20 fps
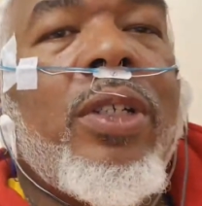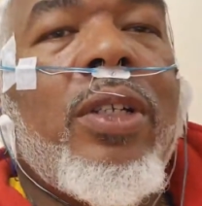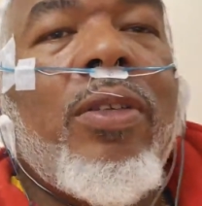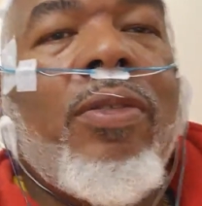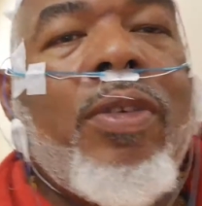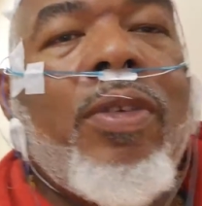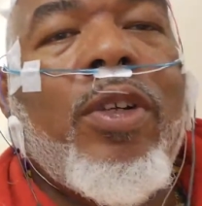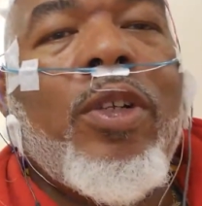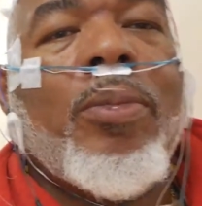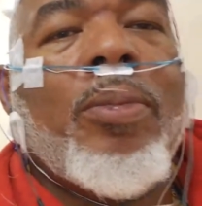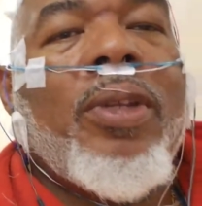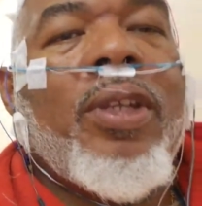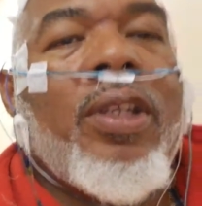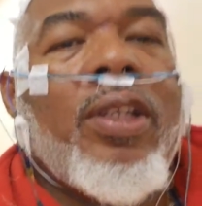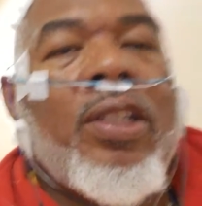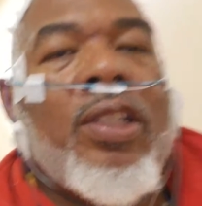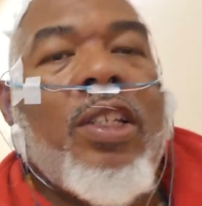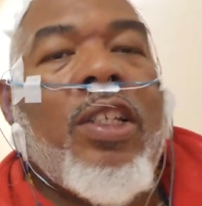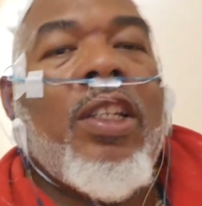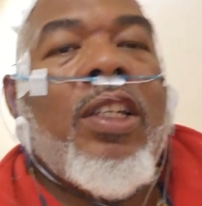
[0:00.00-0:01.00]
in the first
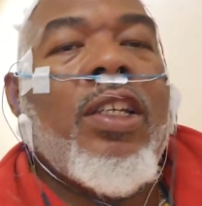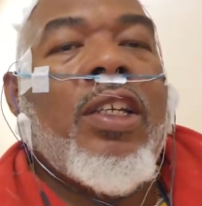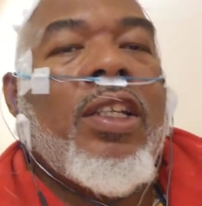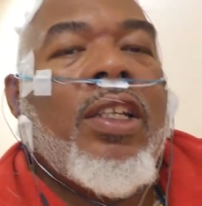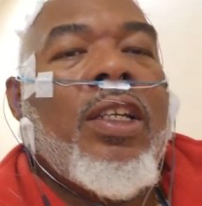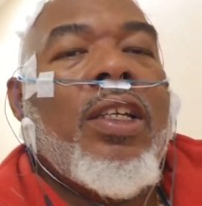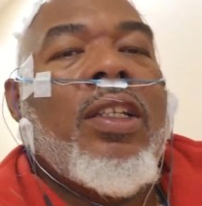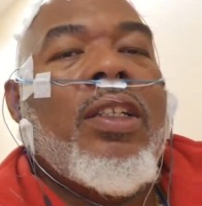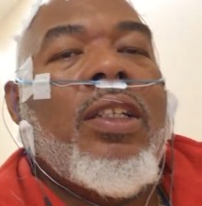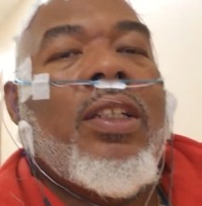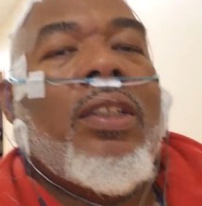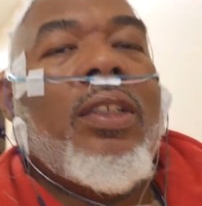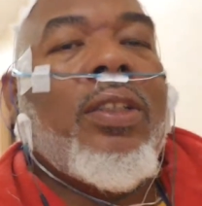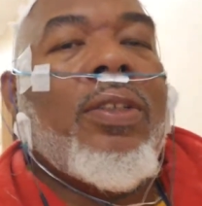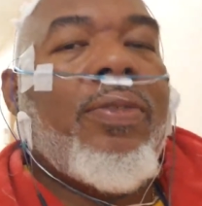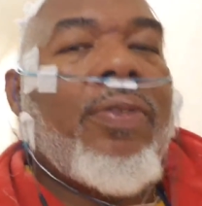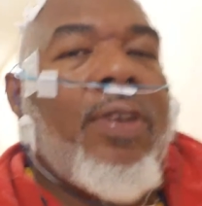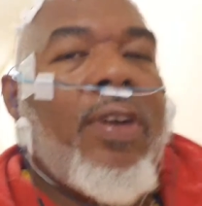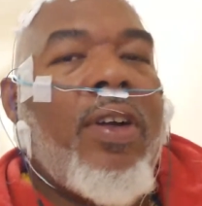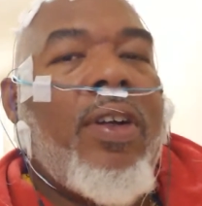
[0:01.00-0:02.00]
place? This is
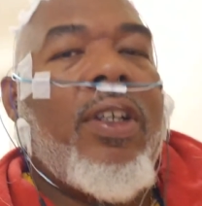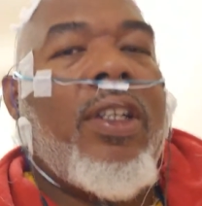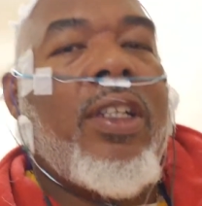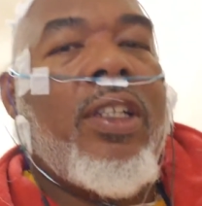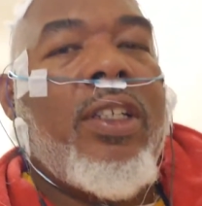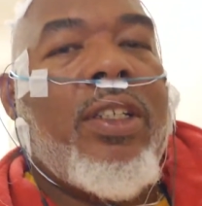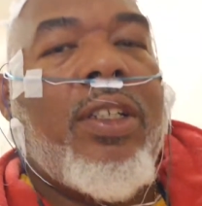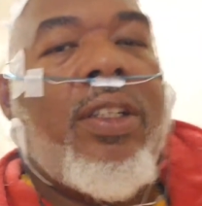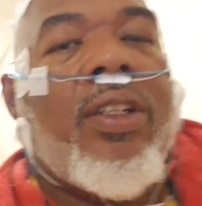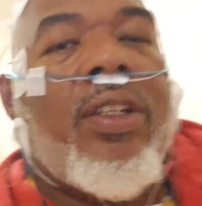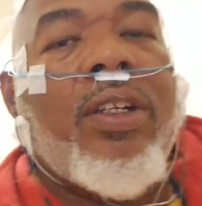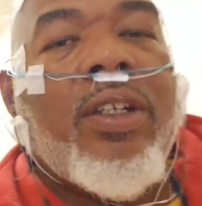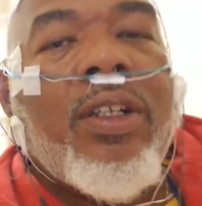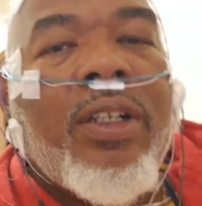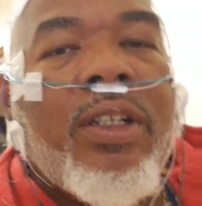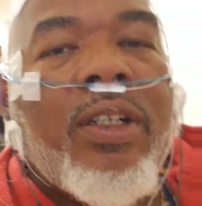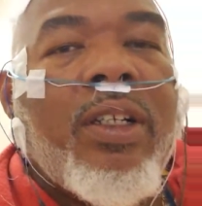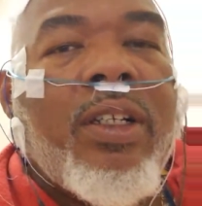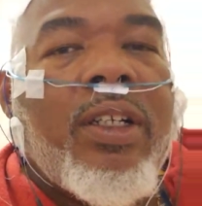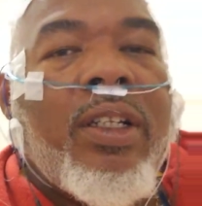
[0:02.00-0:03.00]
far easier.
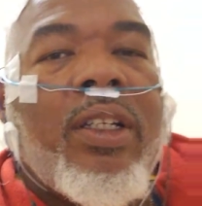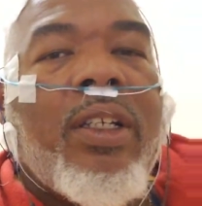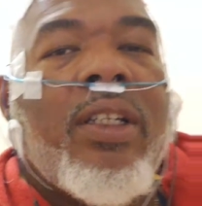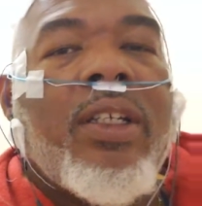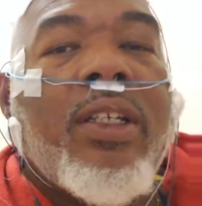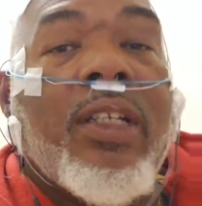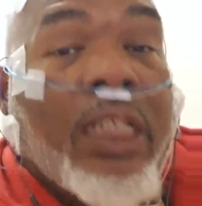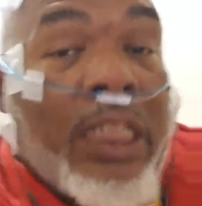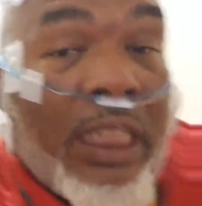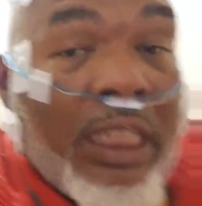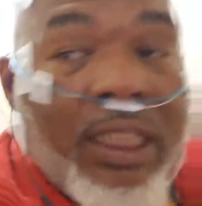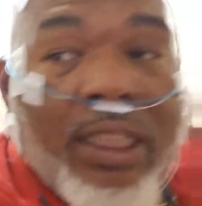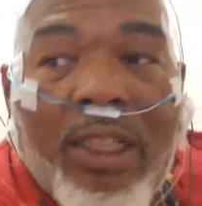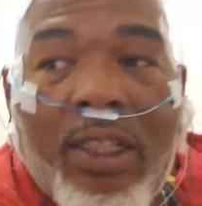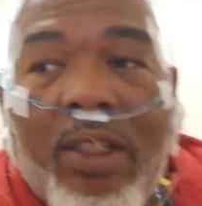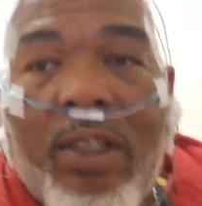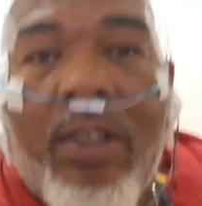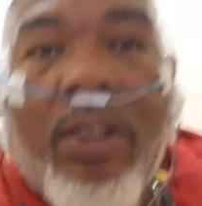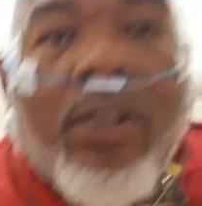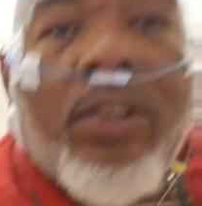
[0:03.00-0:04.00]

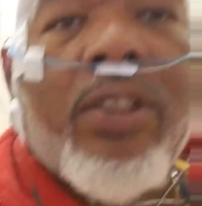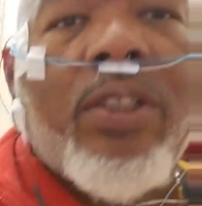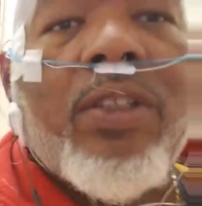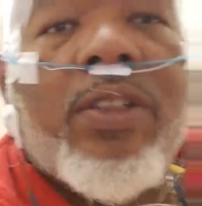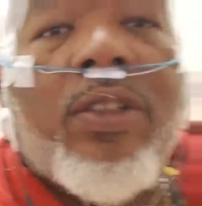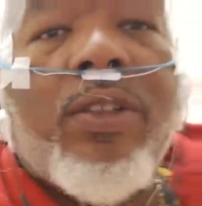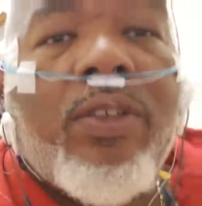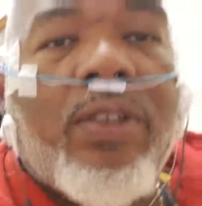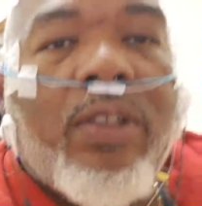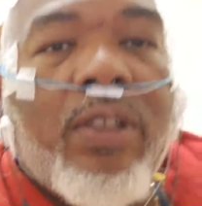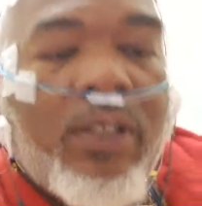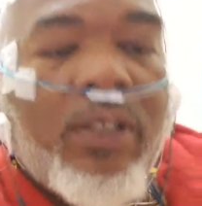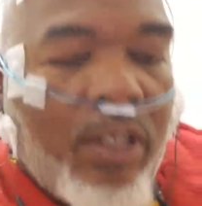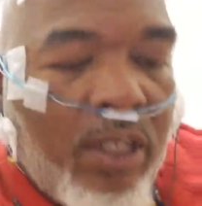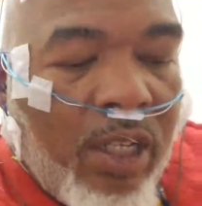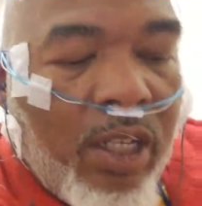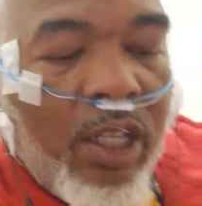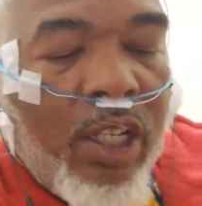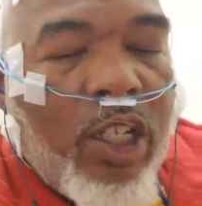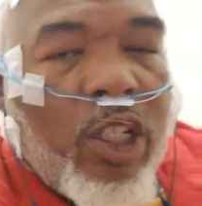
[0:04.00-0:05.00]
Oh shoot.
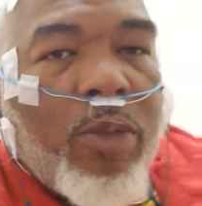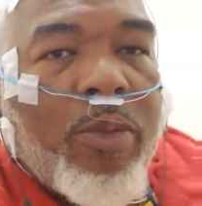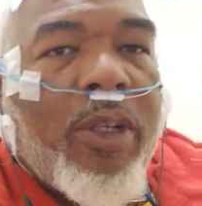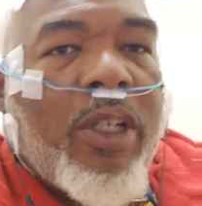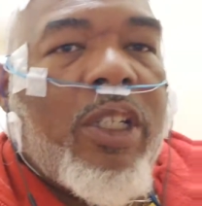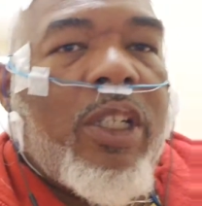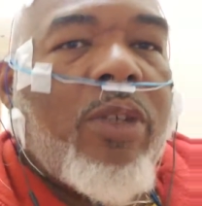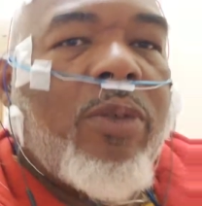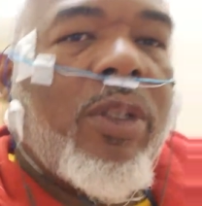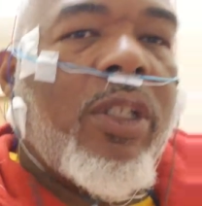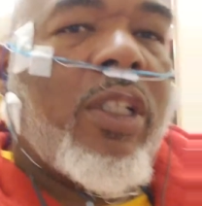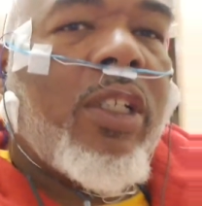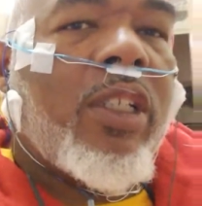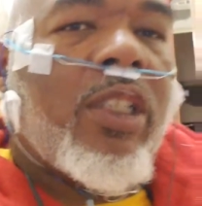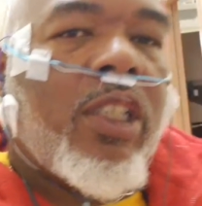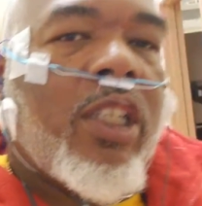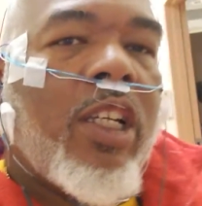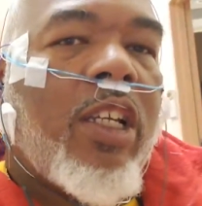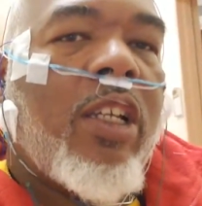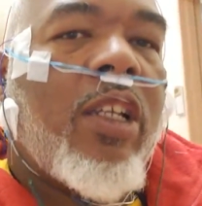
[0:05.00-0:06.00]
Especially with
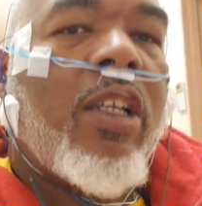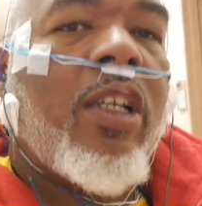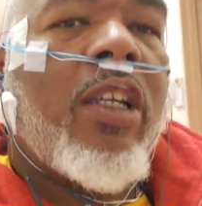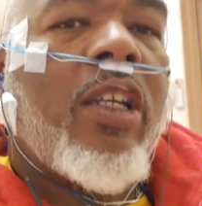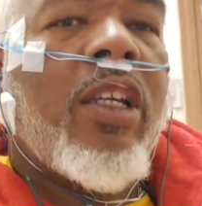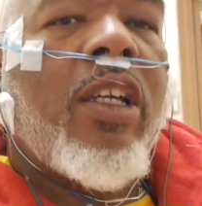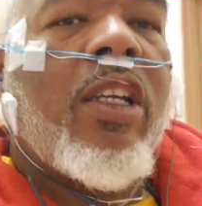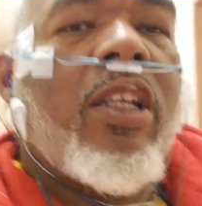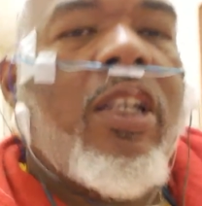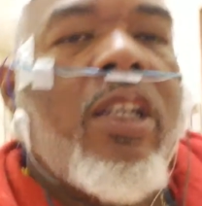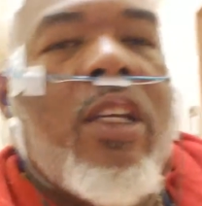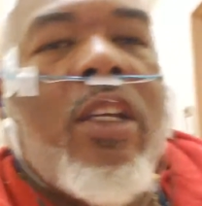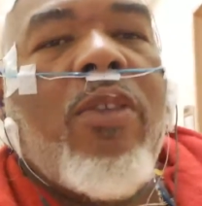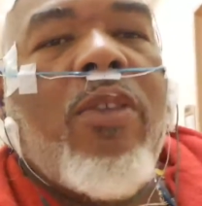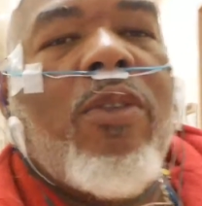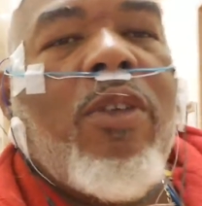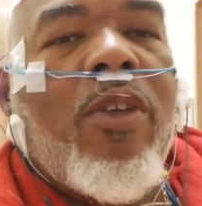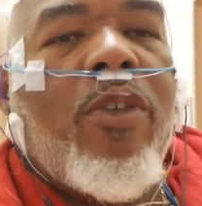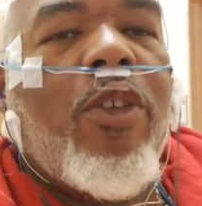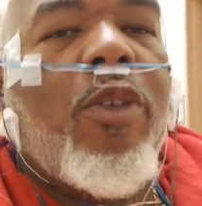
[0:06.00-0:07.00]
this uh,
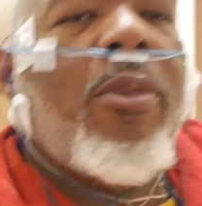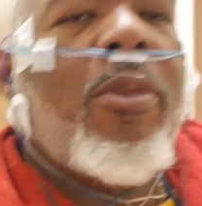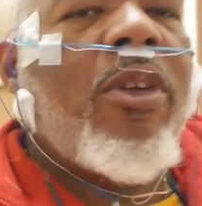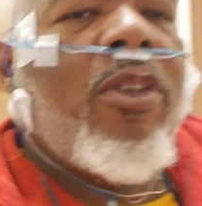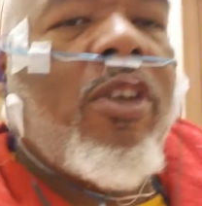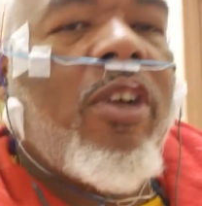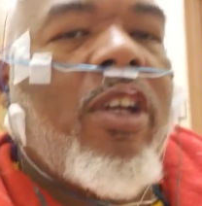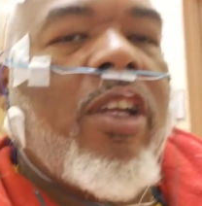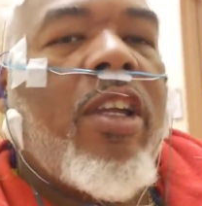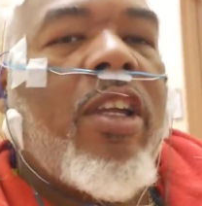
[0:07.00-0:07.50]
rearview mirror I